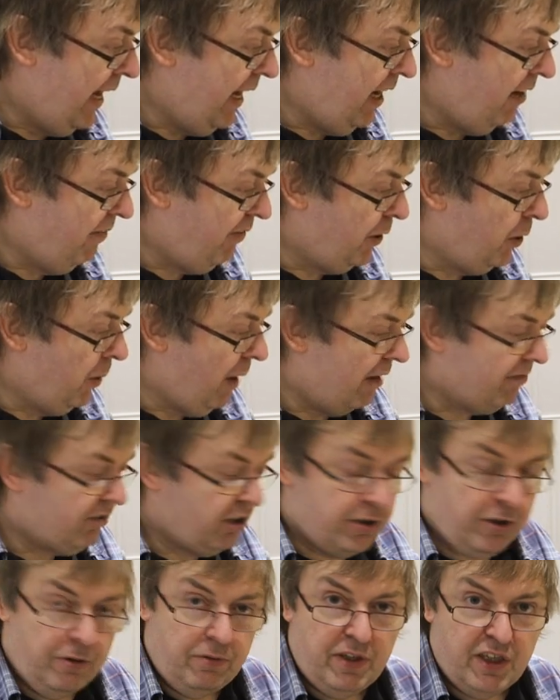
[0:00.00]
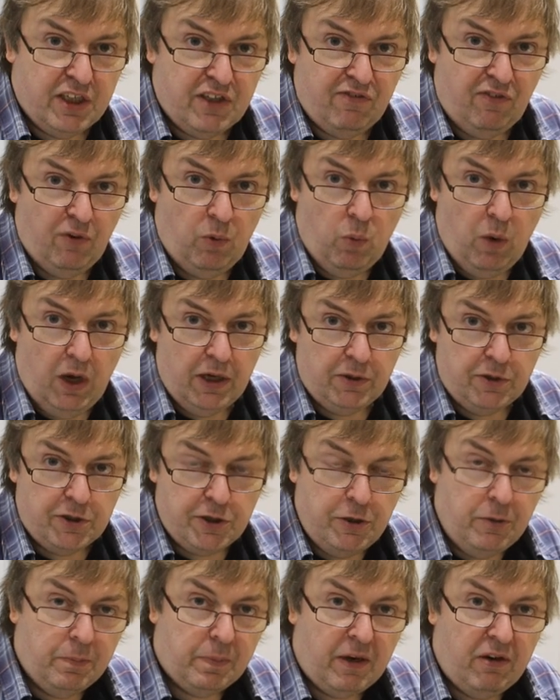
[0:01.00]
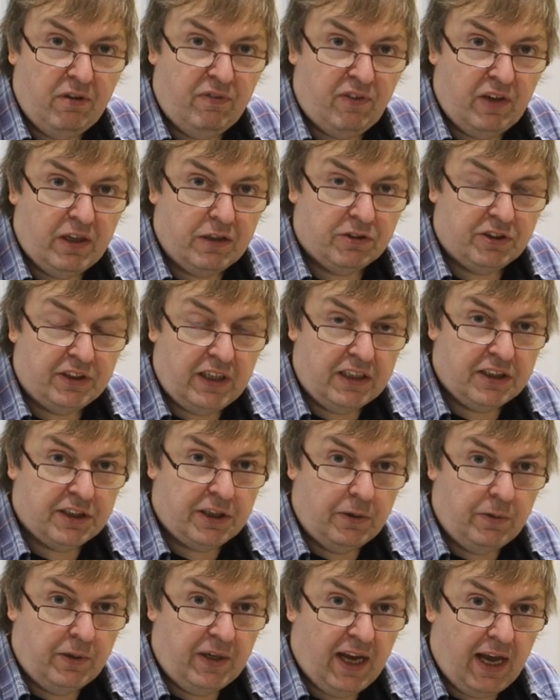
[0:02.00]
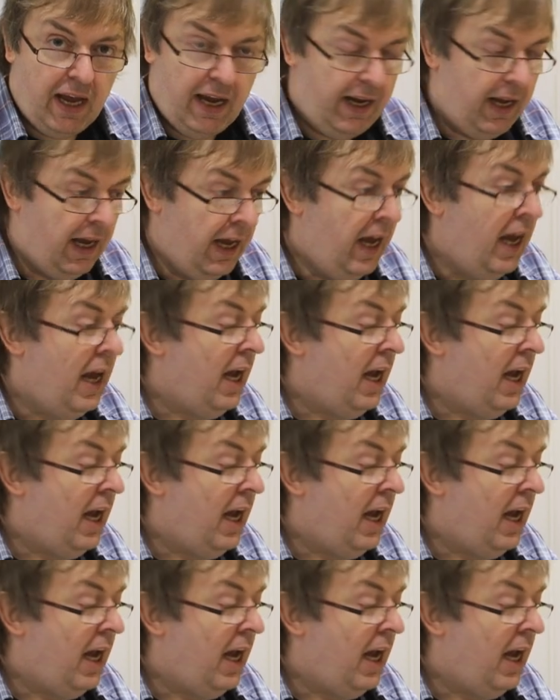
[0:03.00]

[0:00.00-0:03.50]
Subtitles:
If you have to do this for one or two profiles, that's okay.